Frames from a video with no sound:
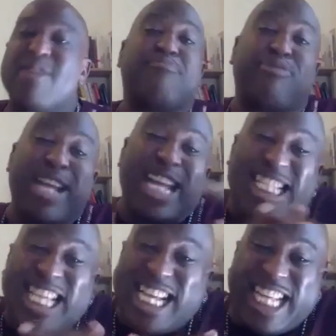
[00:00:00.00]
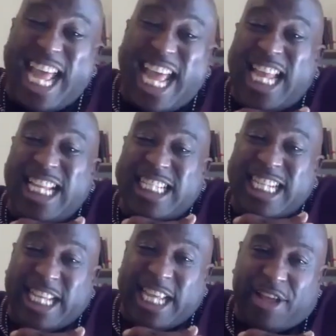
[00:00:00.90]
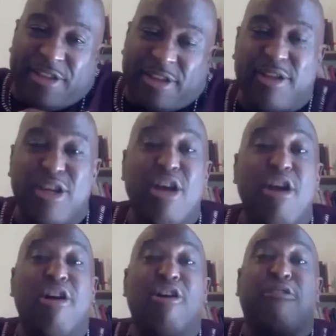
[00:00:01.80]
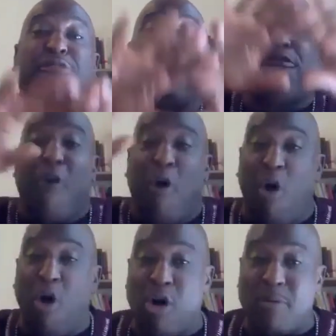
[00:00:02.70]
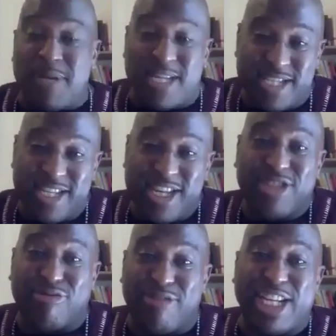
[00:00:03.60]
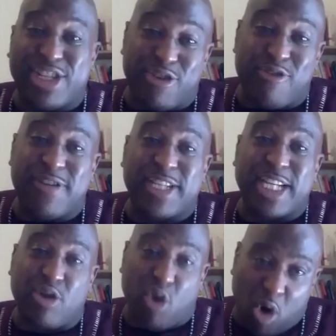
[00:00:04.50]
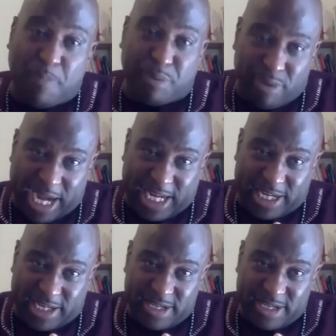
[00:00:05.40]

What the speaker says: bring their talents together, form 3 Servants Incorporated,